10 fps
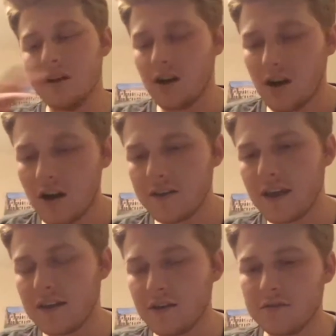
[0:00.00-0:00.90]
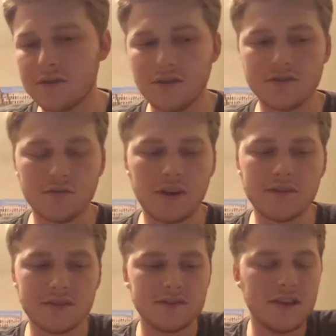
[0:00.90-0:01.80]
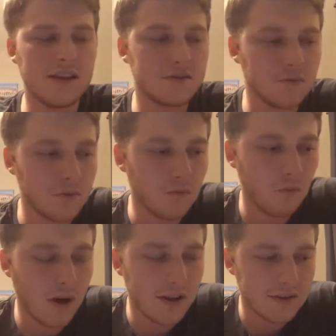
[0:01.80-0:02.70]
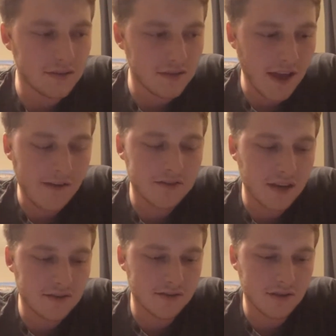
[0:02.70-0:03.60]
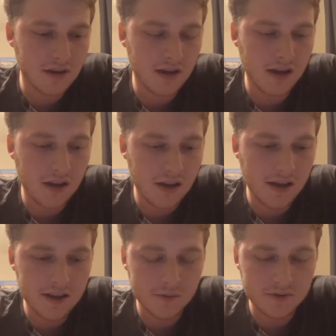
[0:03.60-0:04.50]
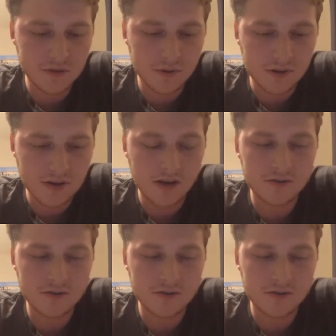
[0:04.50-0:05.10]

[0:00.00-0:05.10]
On that note, though, so what I was going to say is what the advertisers, experts that we were talking to